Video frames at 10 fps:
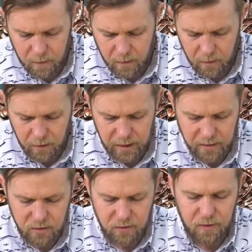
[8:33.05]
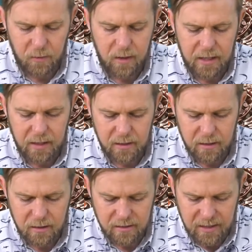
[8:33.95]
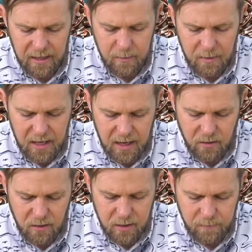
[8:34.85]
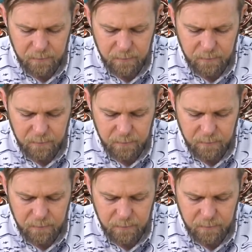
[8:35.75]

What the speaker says: Alright, so if I want this guy to be angry,